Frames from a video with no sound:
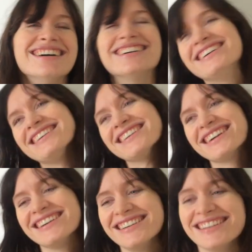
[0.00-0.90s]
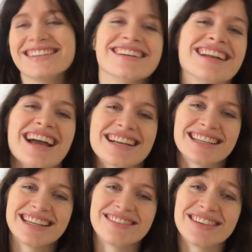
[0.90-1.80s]
Oh god, it
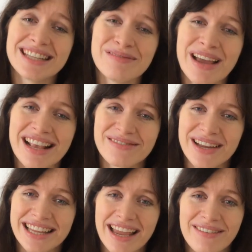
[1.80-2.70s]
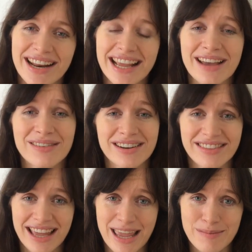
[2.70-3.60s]
actually really makes my day when I get one of
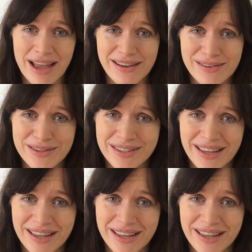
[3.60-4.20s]
their emails.